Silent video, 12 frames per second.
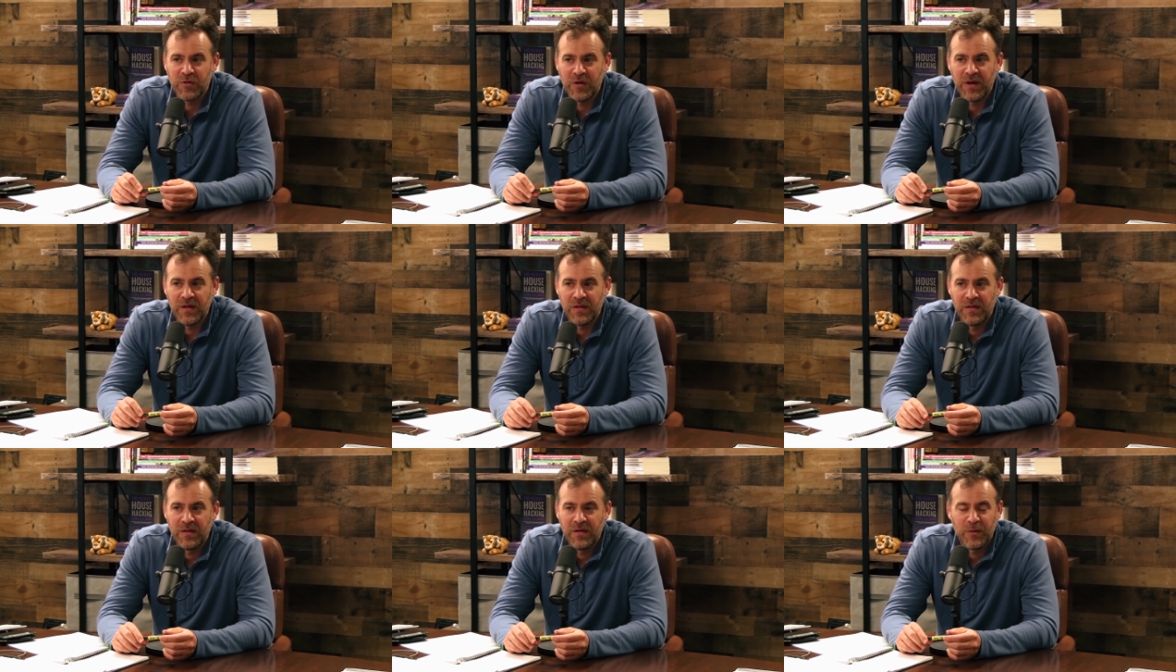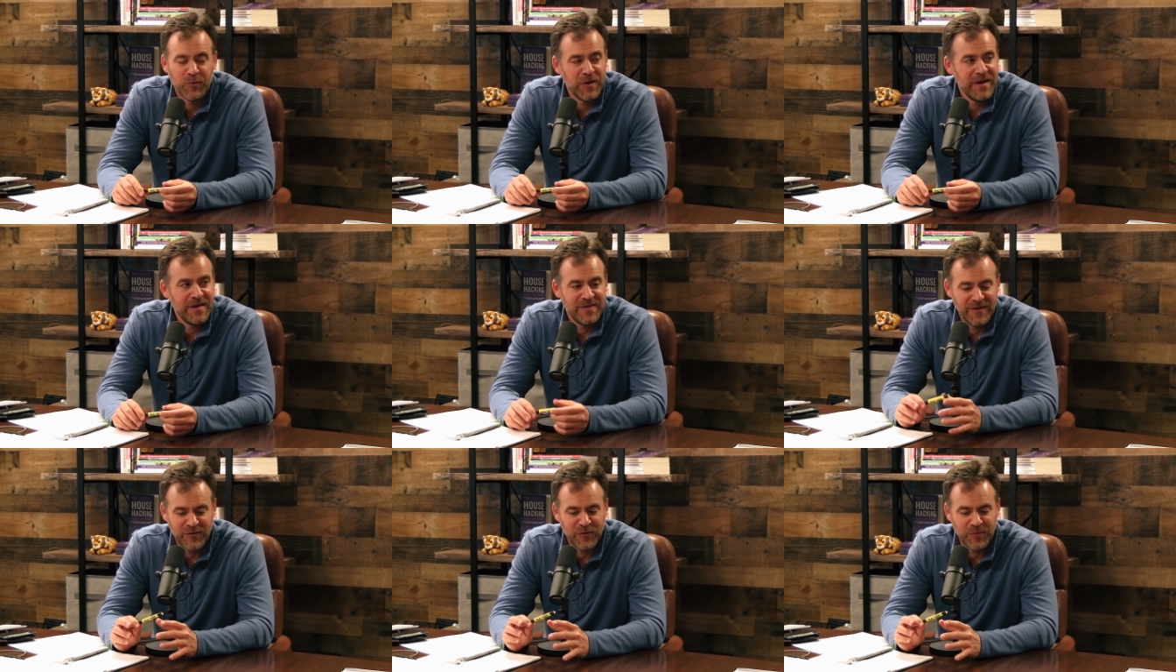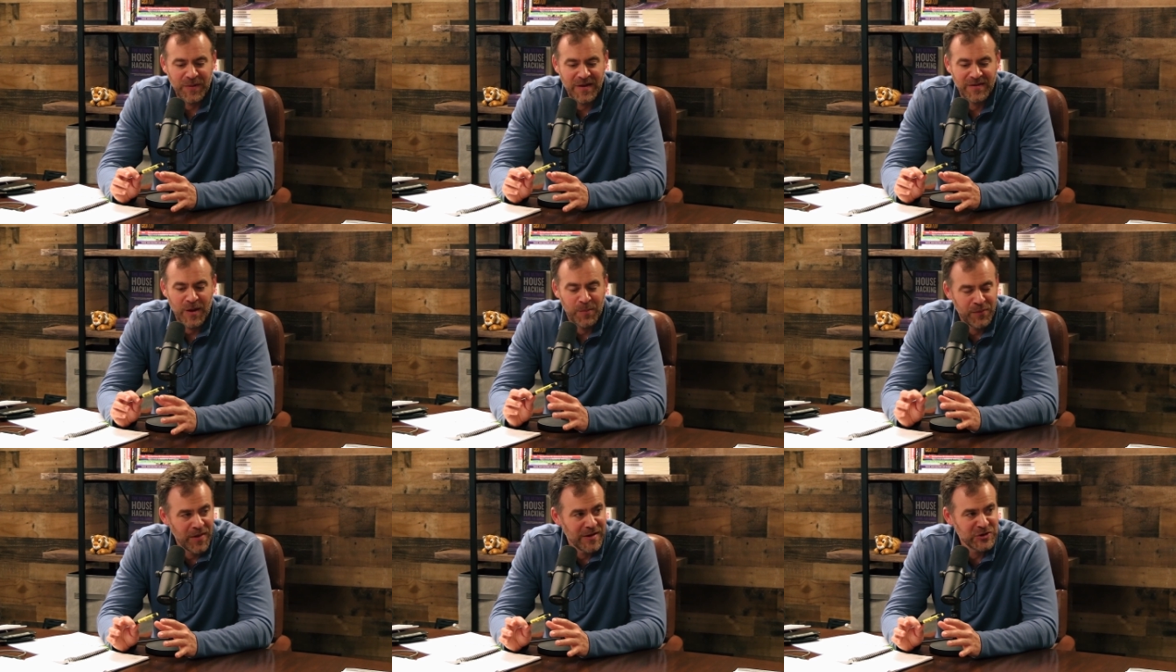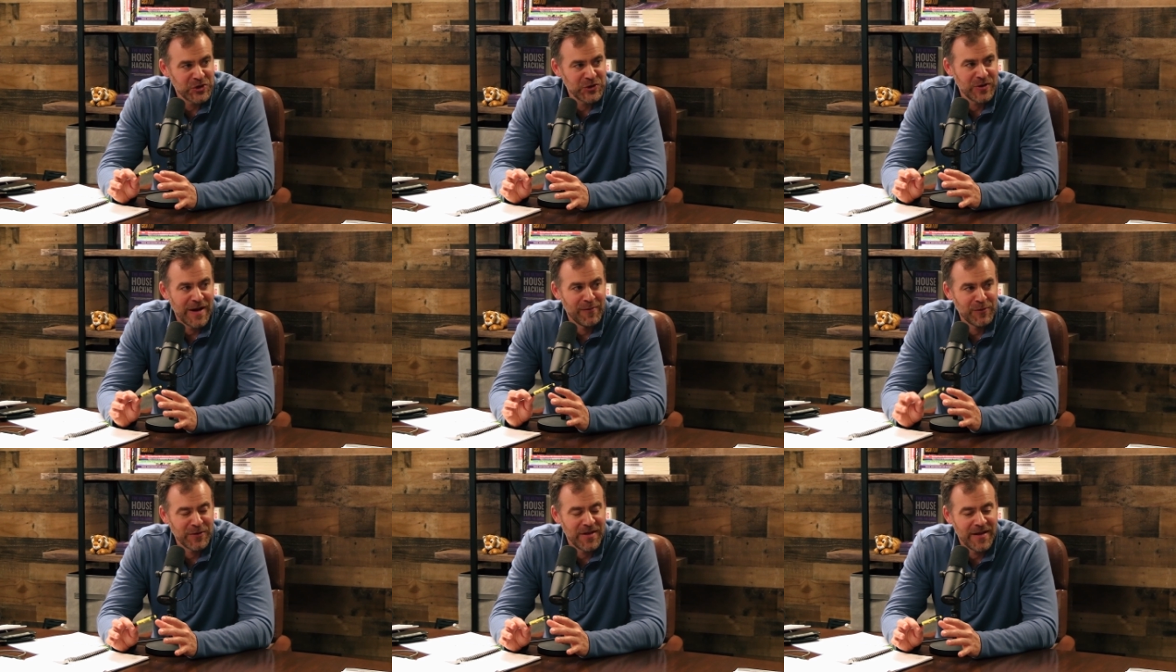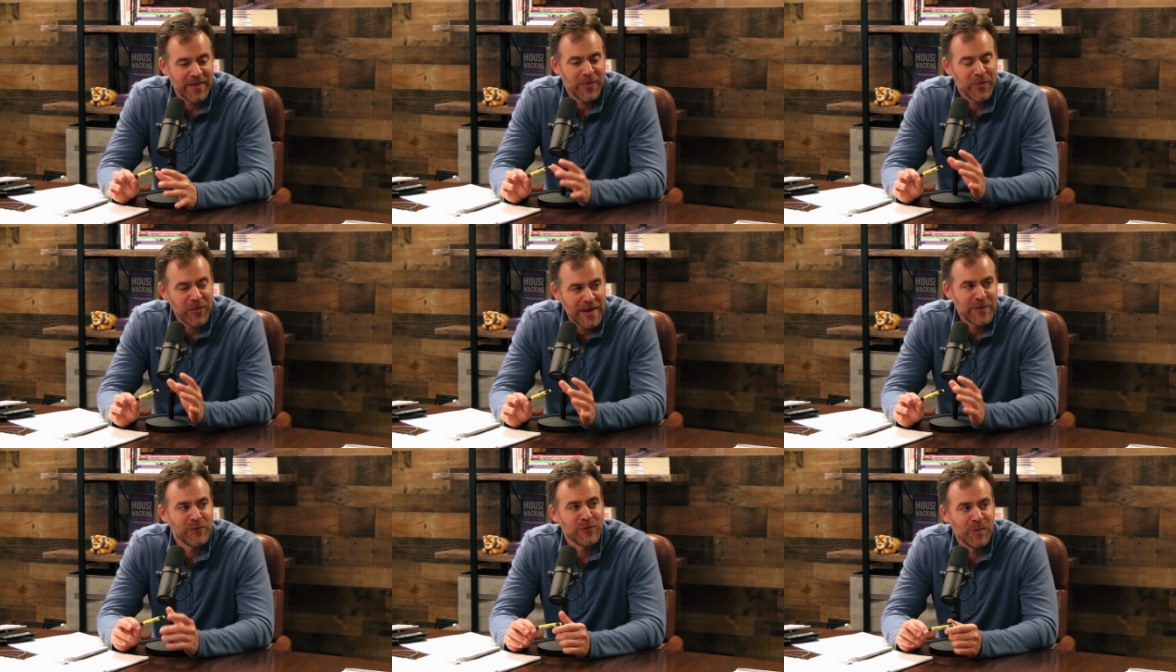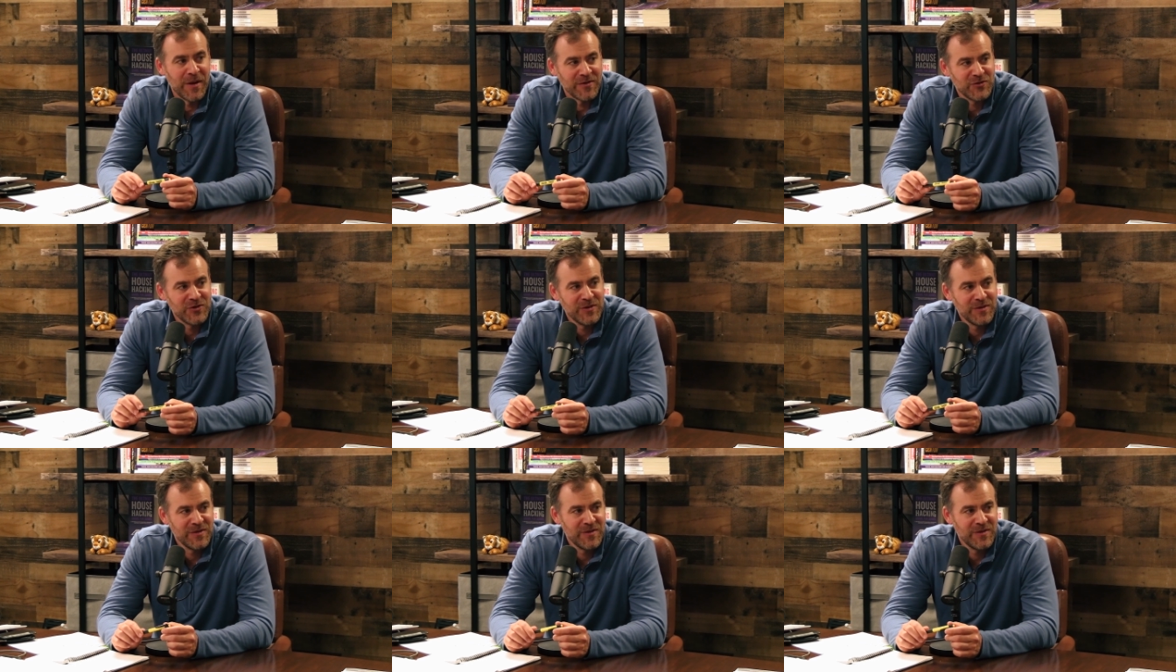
great. Reed, this has been a pleasure. I learned a lot. Thank you so much.